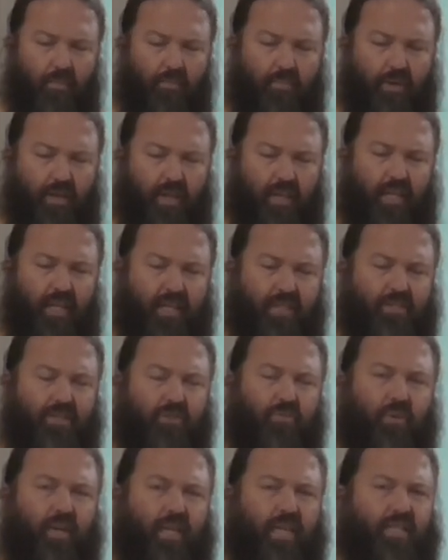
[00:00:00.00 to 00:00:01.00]
But I guess
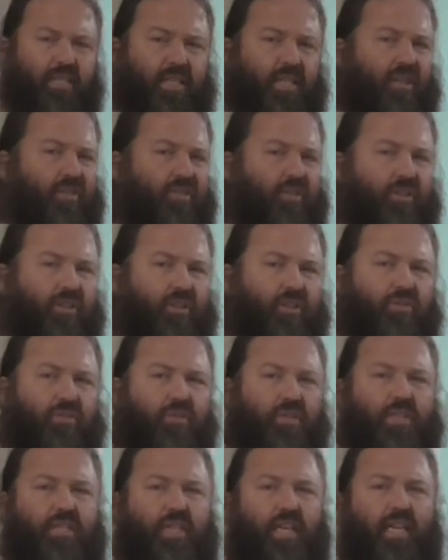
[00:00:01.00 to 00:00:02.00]
the reason that the
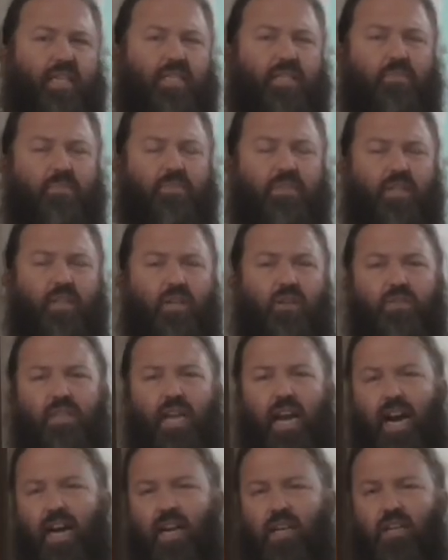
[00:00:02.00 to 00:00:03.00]
Crusades
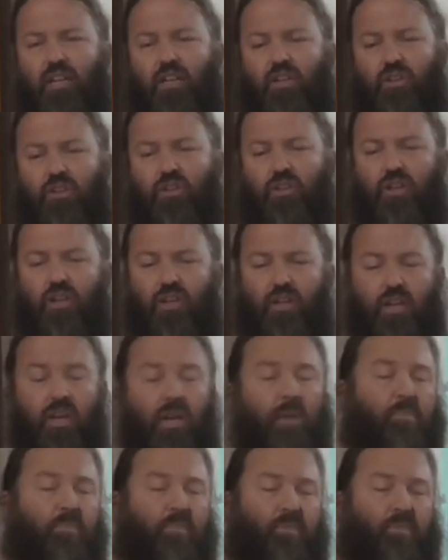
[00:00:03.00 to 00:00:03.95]
themselves hadn't occurred